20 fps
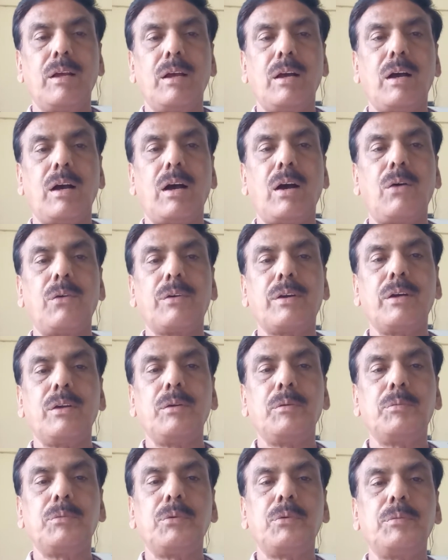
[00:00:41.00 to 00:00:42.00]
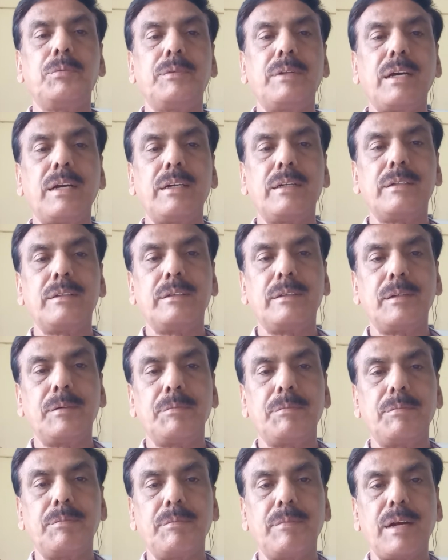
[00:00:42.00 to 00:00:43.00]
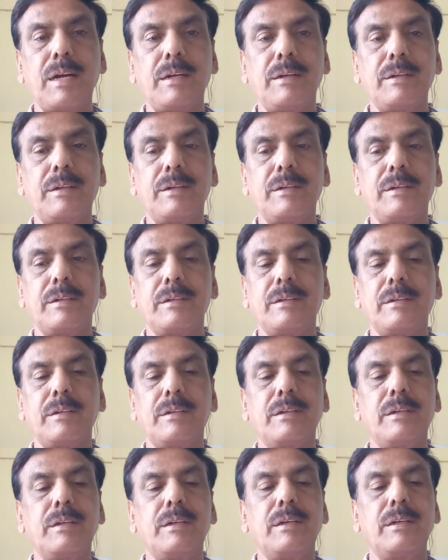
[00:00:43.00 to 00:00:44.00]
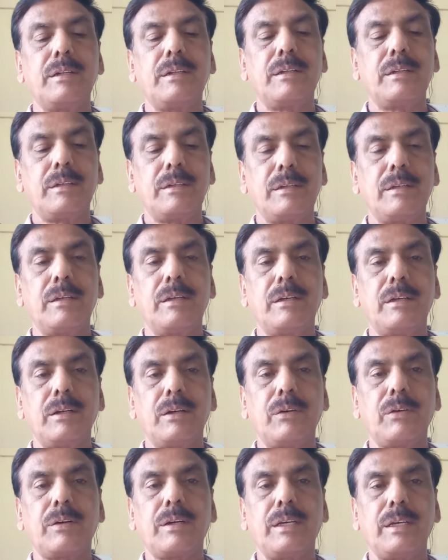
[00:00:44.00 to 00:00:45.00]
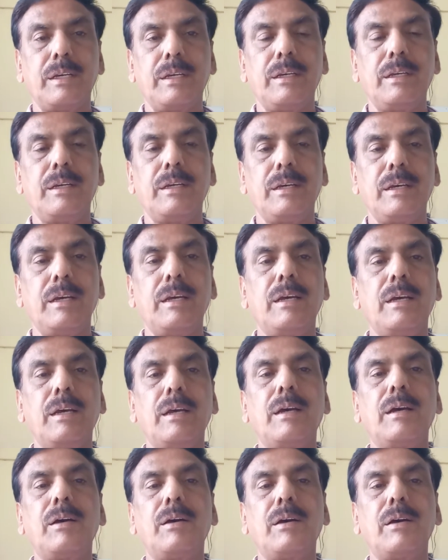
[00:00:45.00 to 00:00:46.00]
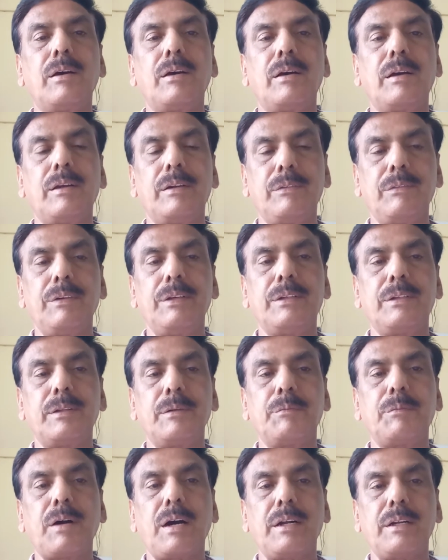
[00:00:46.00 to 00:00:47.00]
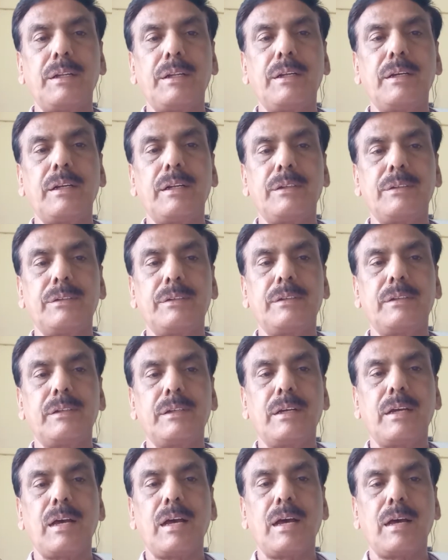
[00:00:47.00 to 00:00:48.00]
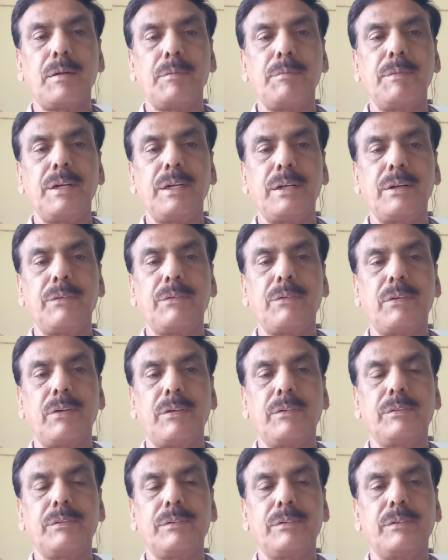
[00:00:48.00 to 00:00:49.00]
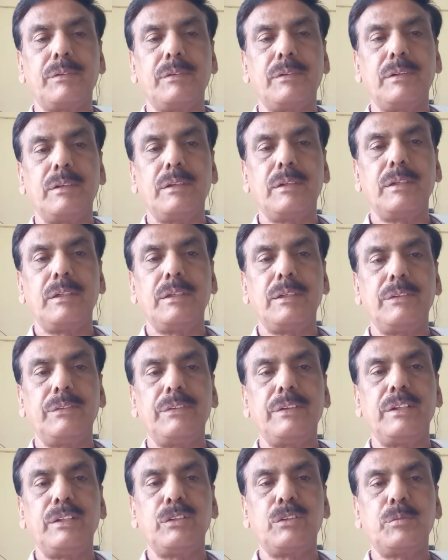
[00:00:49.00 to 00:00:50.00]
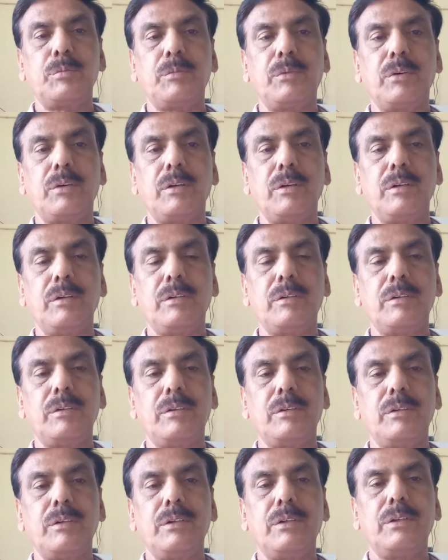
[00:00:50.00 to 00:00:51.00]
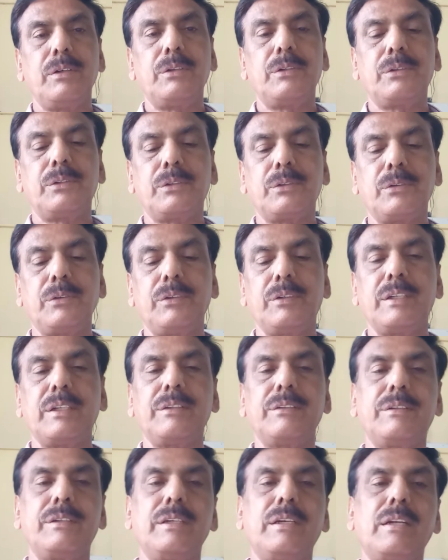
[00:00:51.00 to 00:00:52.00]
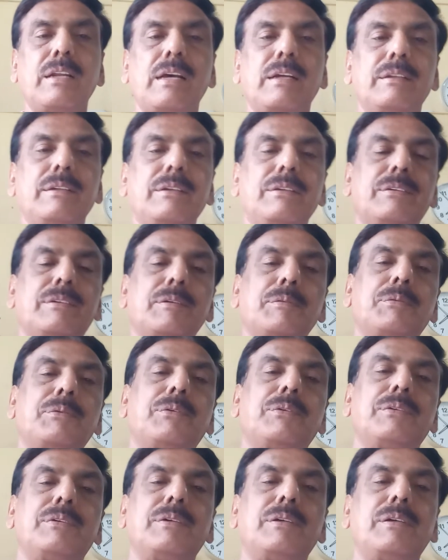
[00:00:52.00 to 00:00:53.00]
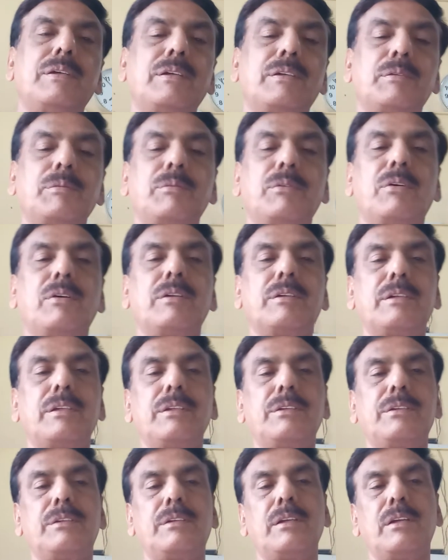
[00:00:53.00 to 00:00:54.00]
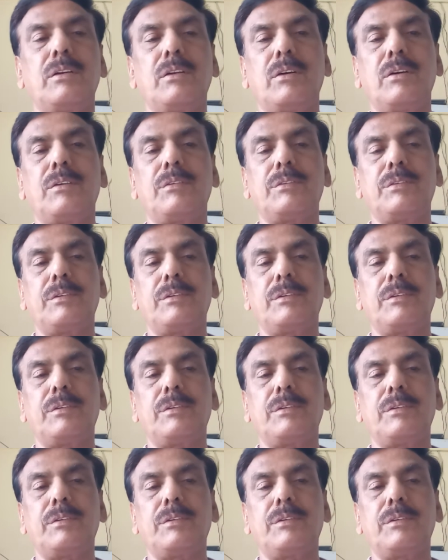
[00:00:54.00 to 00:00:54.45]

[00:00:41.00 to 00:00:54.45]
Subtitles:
How can you prove that the matter, okay, in which the particles are made up of is very small? So you can say like this: suppose a small crystal of